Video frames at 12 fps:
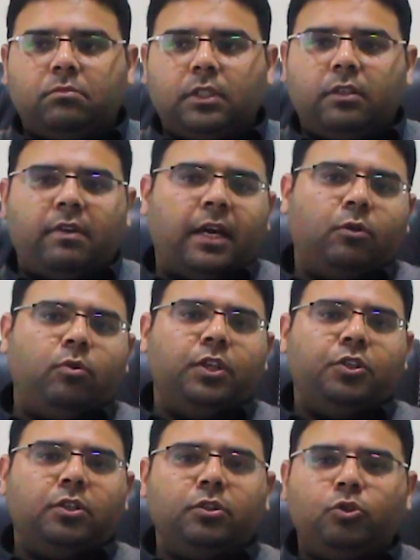
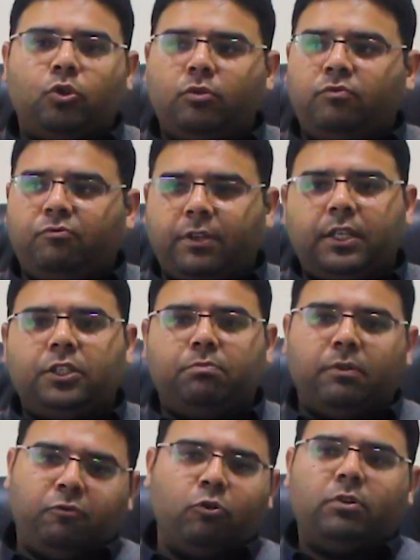evacuation should finish
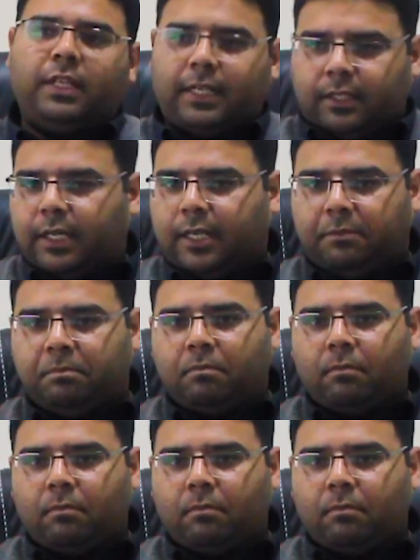before that time.